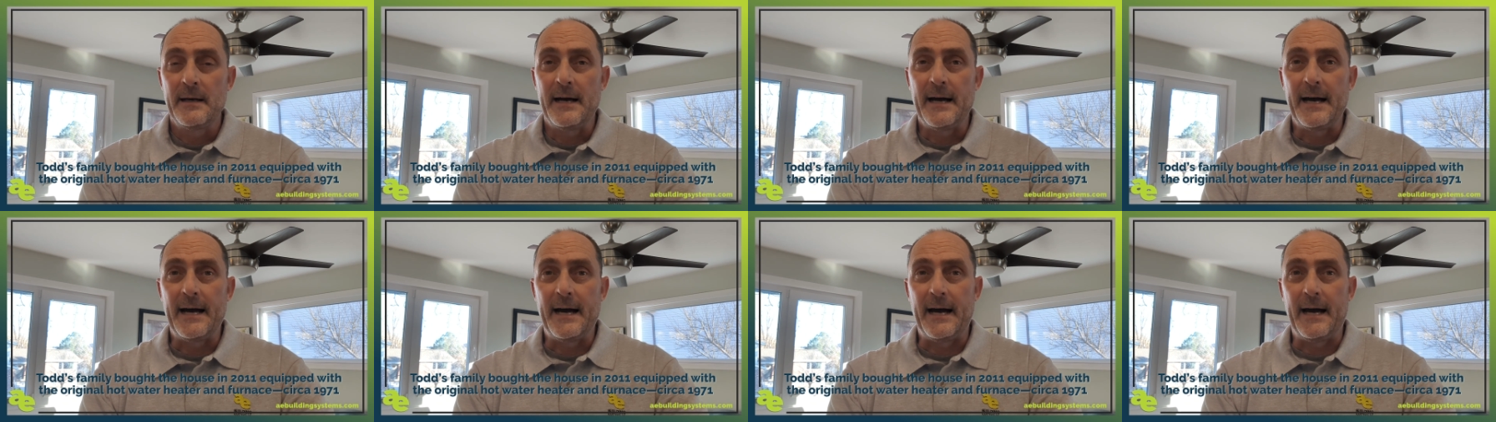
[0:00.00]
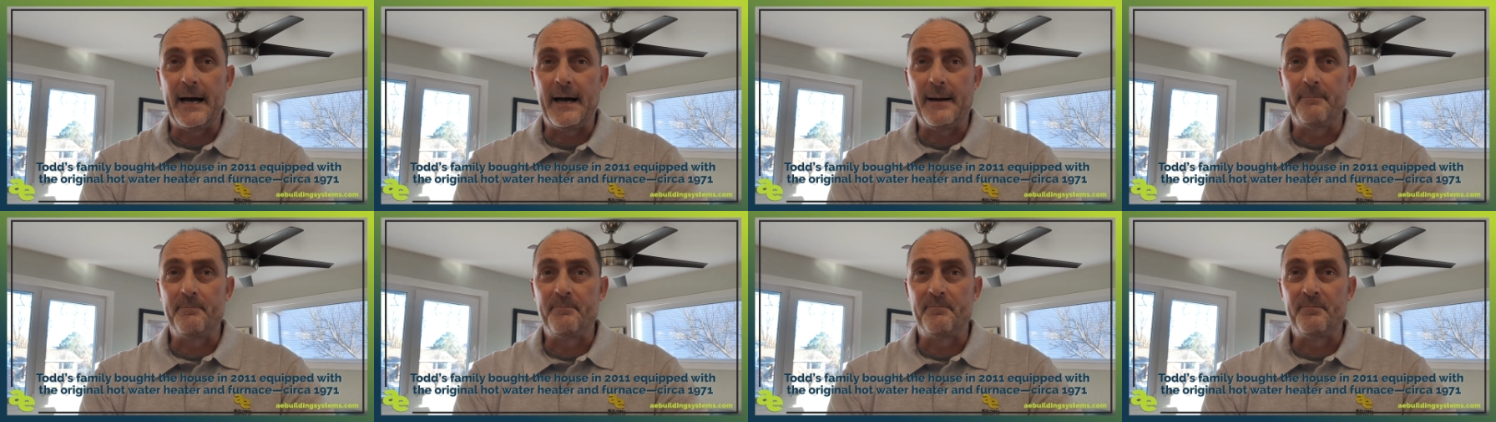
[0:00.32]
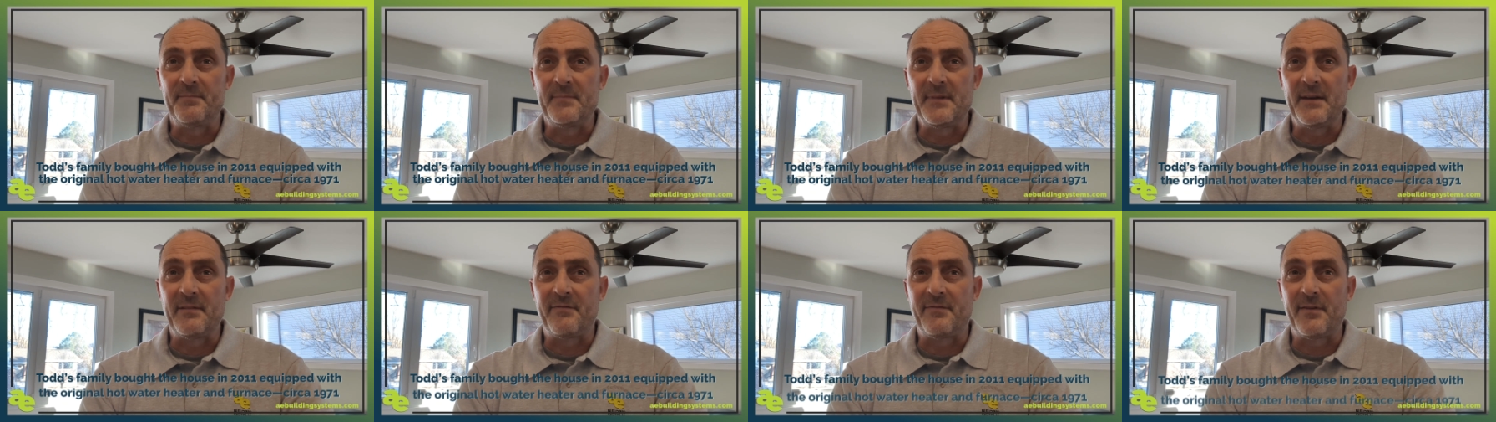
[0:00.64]
Um,
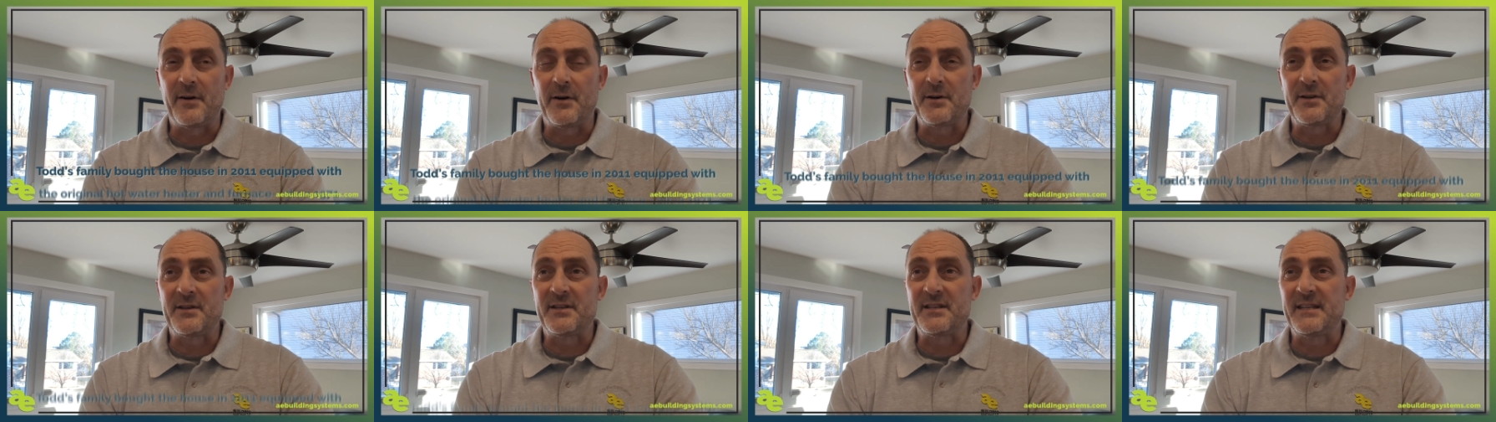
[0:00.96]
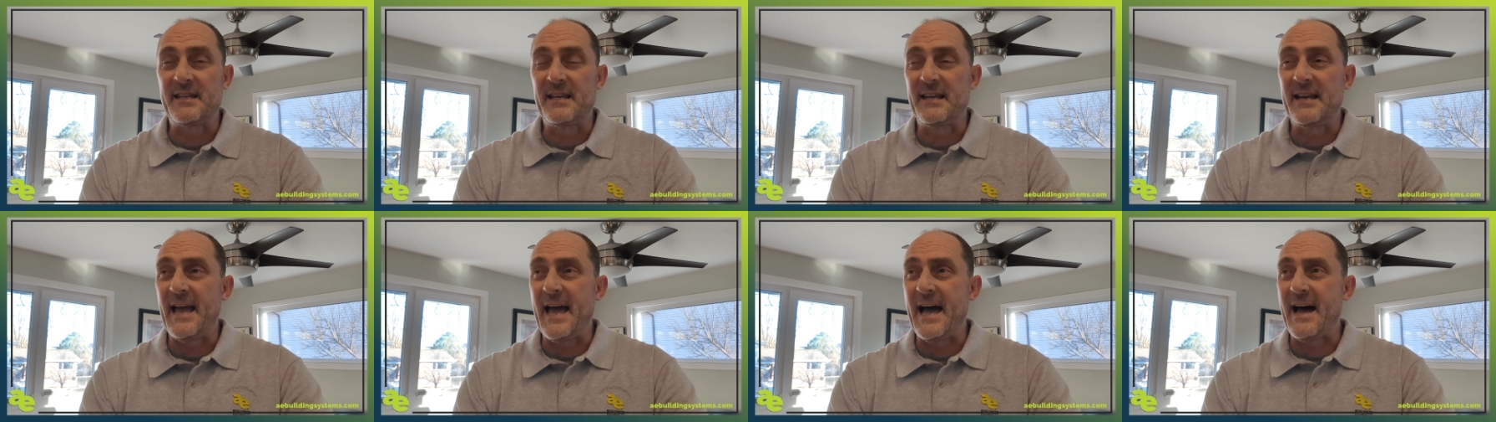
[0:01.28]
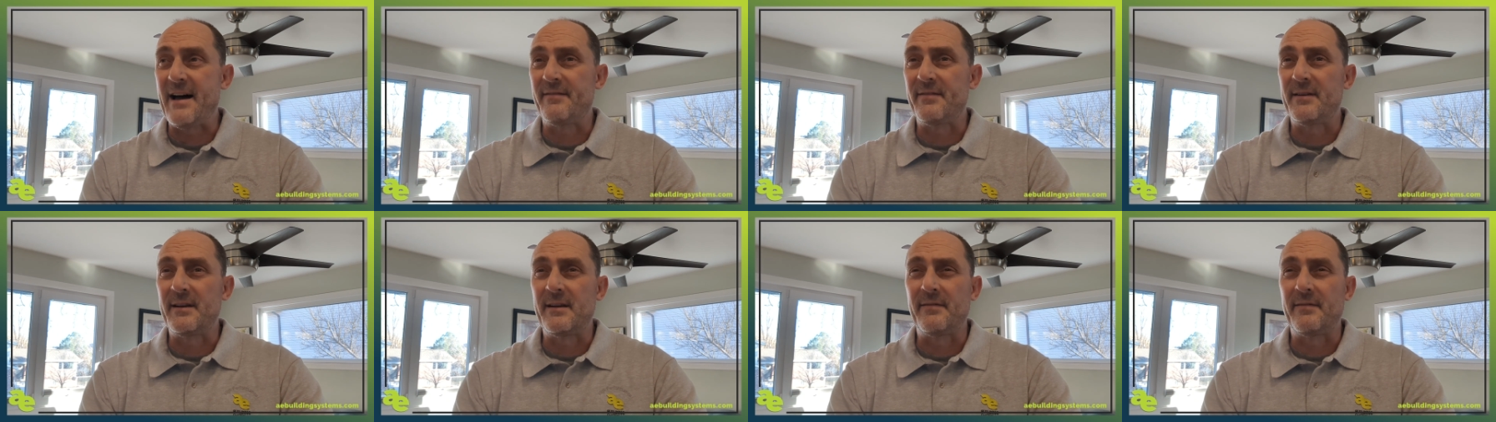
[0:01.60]
the furnace did have an